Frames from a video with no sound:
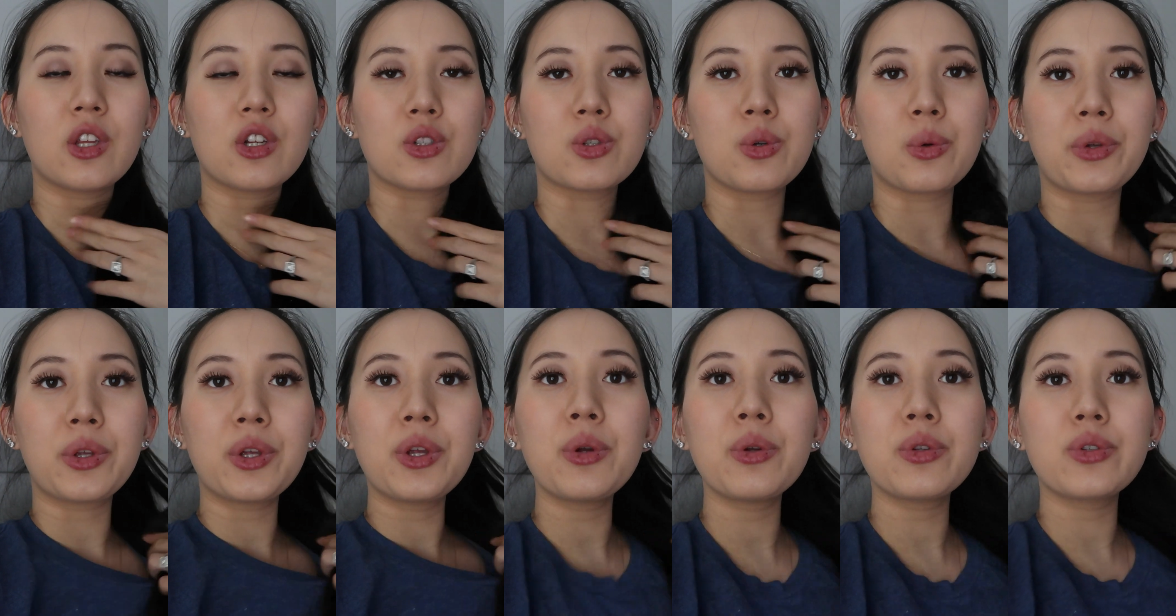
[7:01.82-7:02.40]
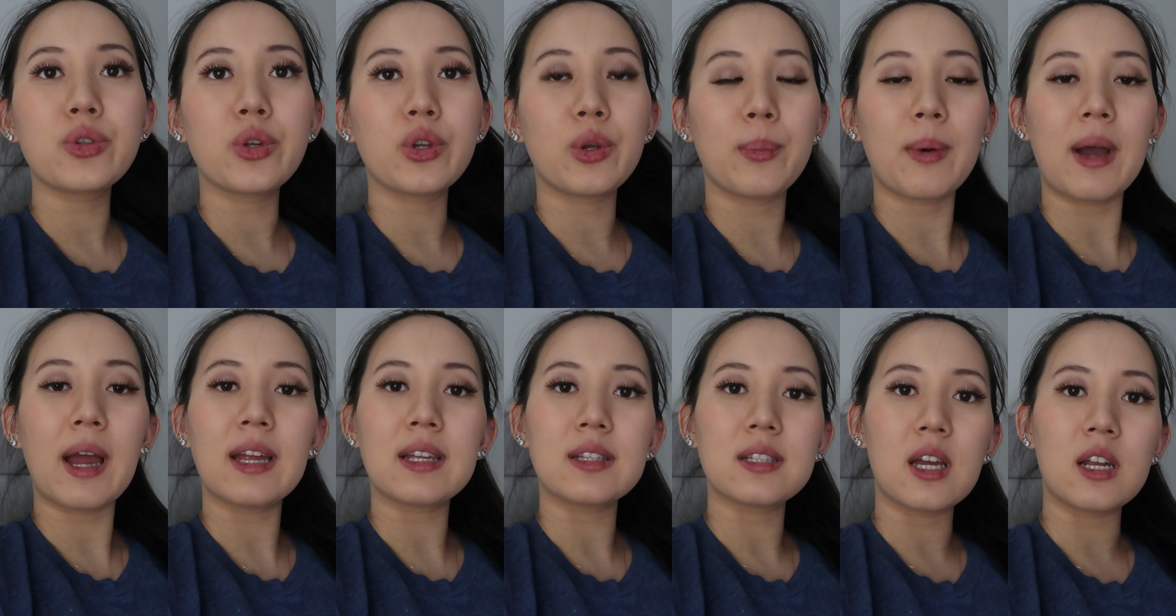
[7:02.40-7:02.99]
they're so cute, so you
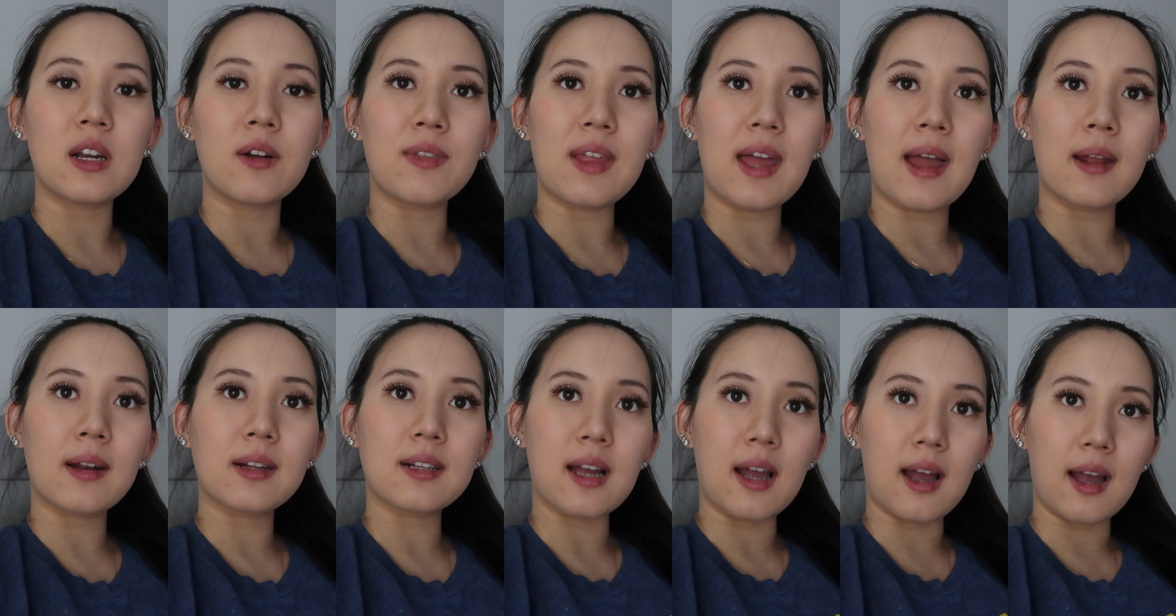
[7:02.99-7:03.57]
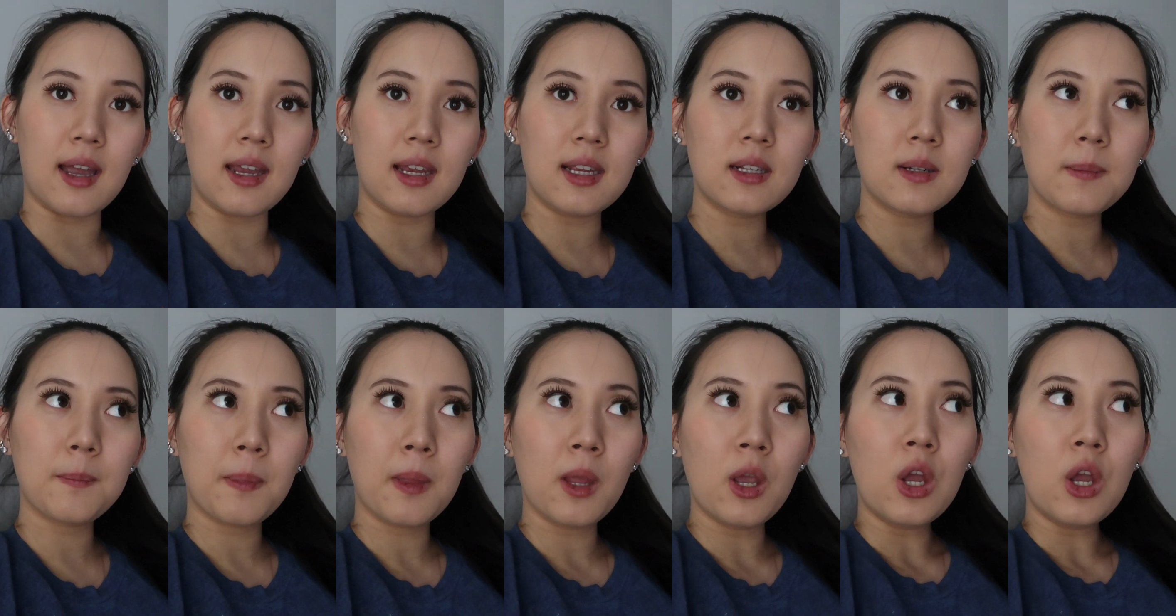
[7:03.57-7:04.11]
buy a ton of that kind.